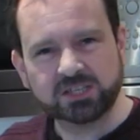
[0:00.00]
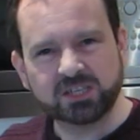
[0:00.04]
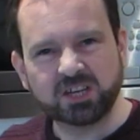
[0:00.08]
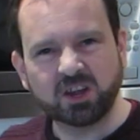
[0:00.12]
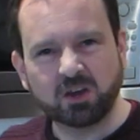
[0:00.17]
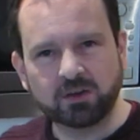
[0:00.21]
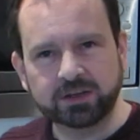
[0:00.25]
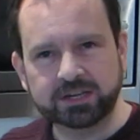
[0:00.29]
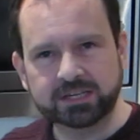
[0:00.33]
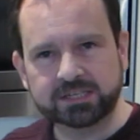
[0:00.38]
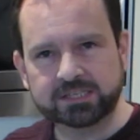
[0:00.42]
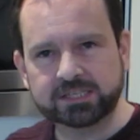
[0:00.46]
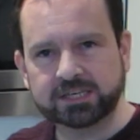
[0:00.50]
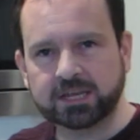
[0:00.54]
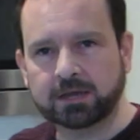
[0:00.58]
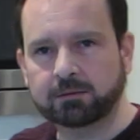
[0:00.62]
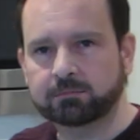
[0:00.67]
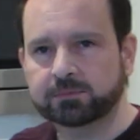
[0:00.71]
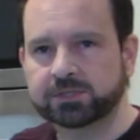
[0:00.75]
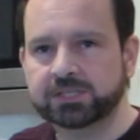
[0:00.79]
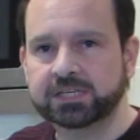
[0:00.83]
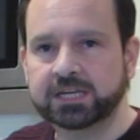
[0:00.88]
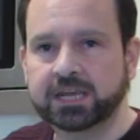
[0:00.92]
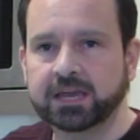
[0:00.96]
starting to
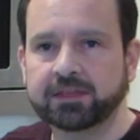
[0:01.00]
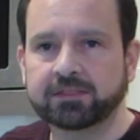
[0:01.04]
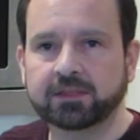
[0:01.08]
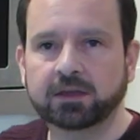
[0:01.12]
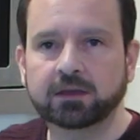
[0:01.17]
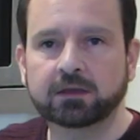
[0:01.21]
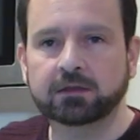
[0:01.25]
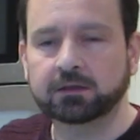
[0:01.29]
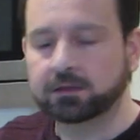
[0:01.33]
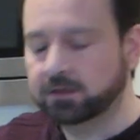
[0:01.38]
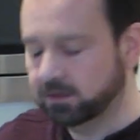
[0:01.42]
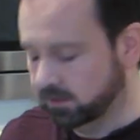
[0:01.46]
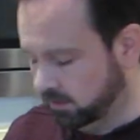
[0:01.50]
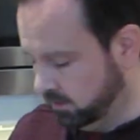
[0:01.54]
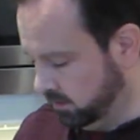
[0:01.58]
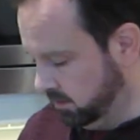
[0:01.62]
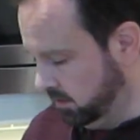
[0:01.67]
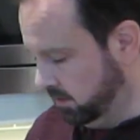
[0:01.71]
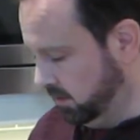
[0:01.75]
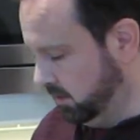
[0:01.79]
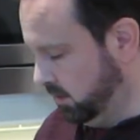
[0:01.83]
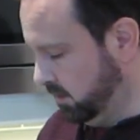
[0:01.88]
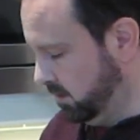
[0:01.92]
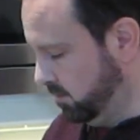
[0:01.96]
come together.
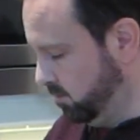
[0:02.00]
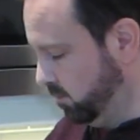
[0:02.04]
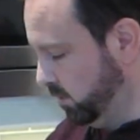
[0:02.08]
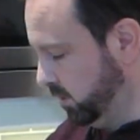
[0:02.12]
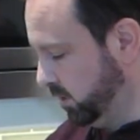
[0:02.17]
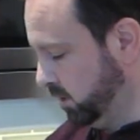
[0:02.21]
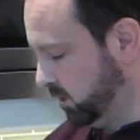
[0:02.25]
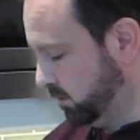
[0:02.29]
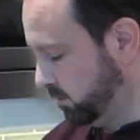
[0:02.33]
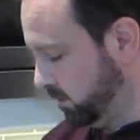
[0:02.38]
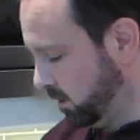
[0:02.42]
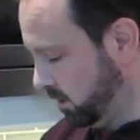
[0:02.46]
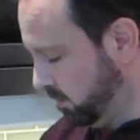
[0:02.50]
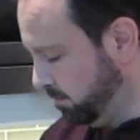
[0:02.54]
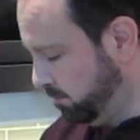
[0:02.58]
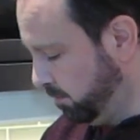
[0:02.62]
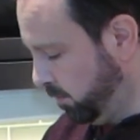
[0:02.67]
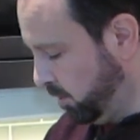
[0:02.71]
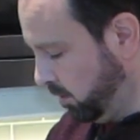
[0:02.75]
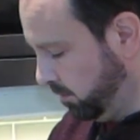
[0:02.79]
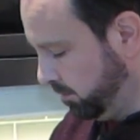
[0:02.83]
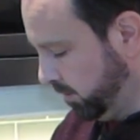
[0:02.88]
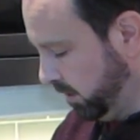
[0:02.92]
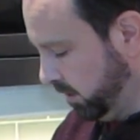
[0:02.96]
And we're just gonna
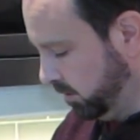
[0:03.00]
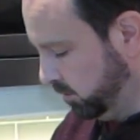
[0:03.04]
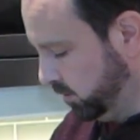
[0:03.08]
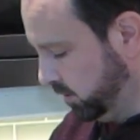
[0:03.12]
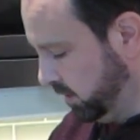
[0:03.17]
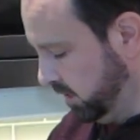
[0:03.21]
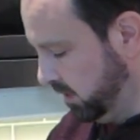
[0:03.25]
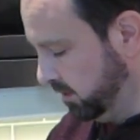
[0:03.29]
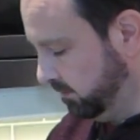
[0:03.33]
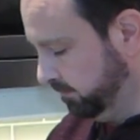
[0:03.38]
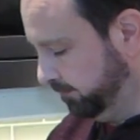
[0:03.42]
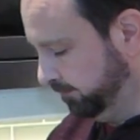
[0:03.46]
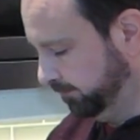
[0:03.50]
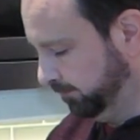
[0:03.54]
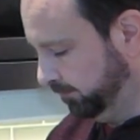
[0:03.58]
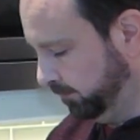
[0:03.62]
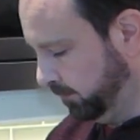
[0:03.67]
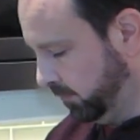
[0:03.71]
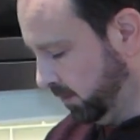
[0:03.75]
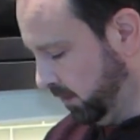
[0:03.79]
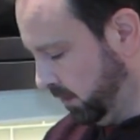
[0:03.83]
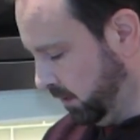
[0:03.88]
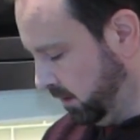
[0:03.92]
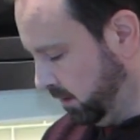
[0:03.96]
pop those in.
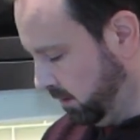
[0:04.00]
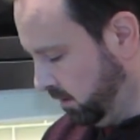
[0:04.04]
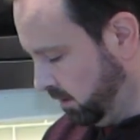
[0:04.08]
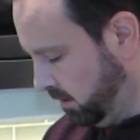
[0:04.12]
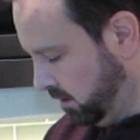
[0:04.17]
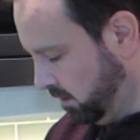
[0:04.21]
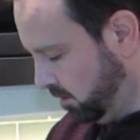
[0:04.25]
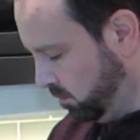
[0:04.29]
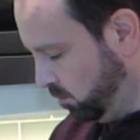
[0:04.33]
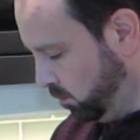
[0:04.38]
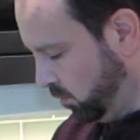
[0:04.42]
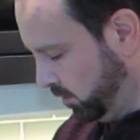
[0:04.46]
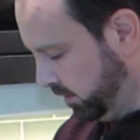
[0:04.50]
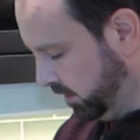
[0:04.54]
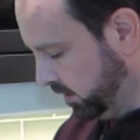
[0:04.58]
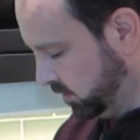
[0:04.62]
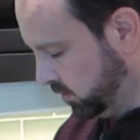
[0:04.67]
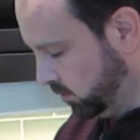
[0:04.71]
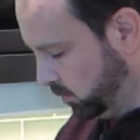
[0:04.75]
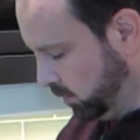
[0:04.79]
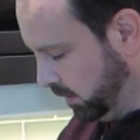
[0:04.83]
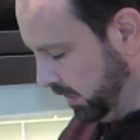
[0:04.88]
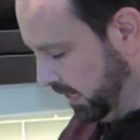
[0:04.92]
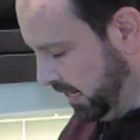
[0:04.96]
And what
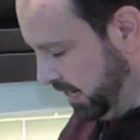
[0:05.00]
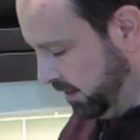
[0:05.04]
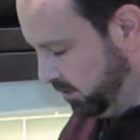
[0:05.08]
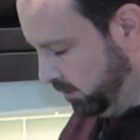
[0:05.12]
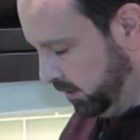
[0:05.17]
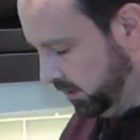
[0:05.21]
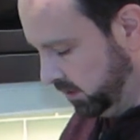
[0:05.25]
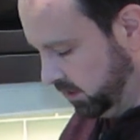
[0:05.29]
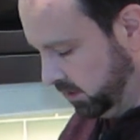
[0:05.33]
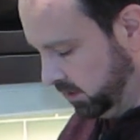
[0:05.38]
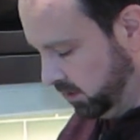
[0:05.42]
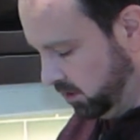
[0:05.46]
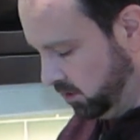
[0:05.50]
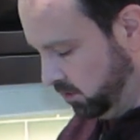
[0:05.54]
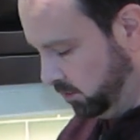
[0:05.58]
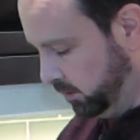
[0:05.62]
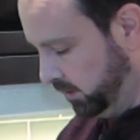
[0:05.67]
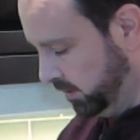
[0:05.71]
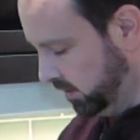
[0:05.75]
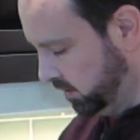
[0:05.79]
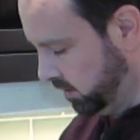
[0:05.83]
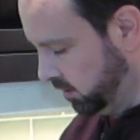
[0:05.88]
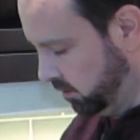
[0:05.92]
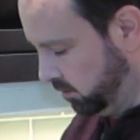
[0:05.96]
this will allow it to do
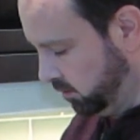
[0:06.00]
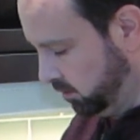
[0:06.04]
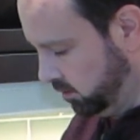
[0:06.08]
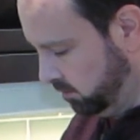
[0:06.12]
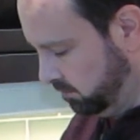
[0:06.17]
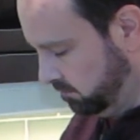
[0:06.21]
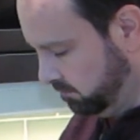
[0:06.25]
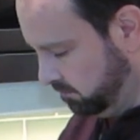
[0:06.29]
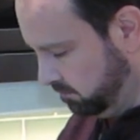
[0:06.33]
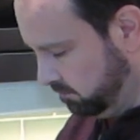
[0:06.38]
is those,